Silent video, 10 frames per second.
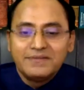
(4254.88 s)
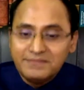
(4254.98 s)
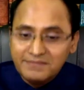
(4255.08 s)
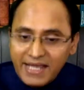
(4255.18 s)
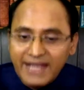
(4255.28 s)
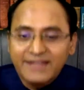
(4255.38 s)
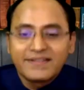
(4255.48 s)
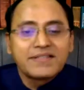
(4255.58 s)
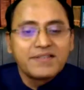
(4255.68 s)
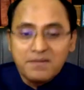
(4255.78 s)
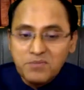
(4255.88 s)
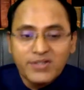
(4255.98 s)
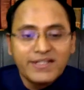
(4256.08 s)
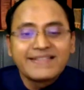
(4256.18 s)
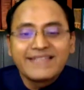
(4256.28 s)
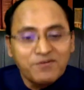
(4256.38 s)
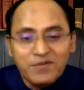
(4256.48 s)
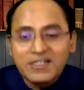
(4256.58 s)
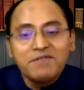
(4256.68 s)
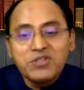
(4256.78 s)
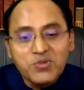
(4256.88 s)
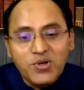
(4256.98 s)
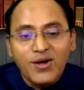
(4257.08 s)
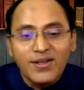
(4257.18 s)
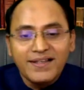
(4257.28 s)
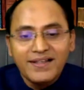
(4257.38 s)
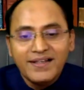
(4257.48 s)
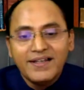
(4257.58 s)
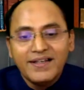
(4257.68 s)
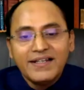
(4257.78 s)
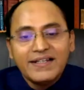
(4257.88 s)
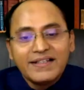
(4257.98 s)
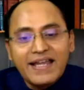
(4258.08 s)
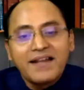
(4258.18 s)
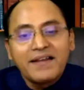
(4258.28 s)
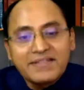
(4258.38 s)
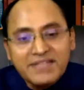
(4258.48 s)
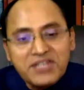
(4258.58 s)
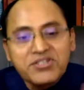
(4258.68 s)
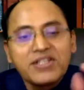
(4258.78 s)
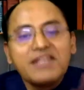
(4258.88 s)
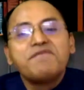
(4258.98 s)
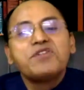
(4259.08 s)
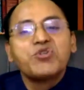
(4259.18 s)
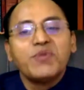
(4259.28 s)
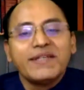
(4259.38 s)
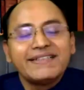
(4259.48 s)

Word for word: actors or models or whatever you call. They are essentially visual.